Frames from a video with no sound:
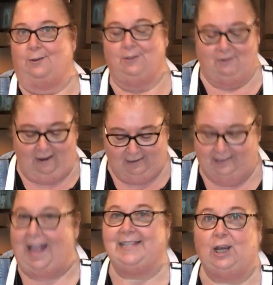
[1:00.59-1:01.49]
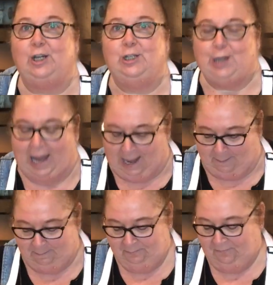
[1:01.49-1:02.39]
that's our
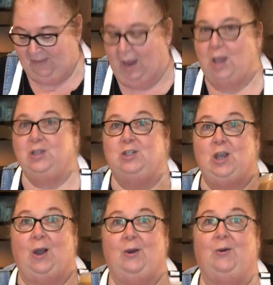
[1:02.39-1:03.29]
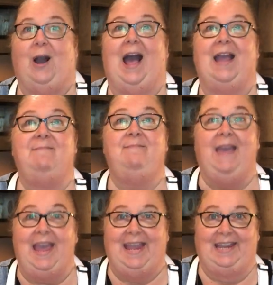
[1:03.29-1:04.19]
jam. So I
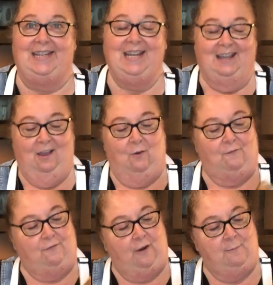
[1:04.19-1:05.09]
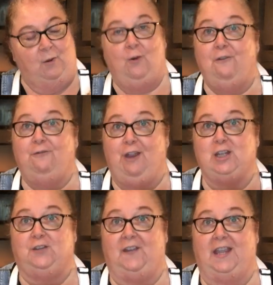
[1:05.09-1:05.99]
made from her
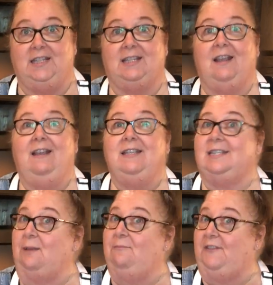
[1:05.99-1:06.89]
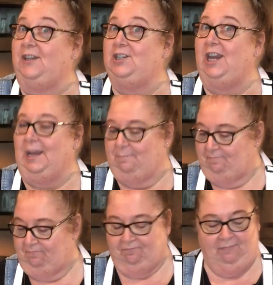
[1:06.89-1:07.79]
fresh figs some fig jam.
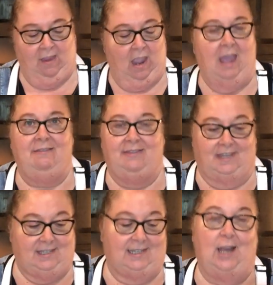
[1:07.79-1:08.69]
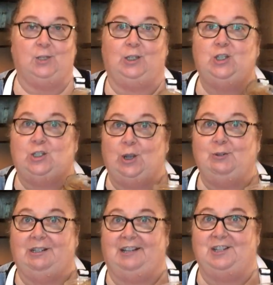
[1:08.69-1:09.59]
And this is actually so
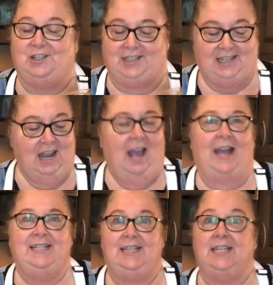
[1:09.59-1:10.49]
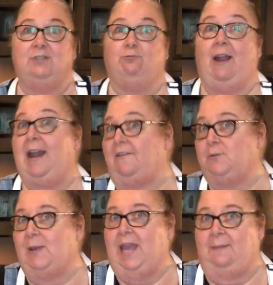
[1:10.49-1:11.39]
delicious. I did this right
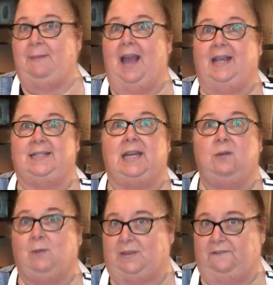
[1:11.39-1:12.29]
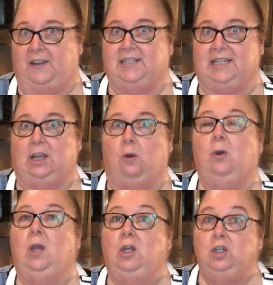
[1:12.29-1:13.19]
after we came back because I didn't want the figs to
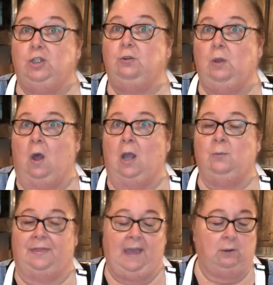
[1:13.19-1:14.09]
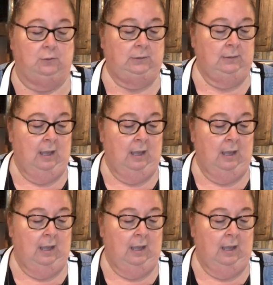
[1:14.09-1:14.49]
go too long without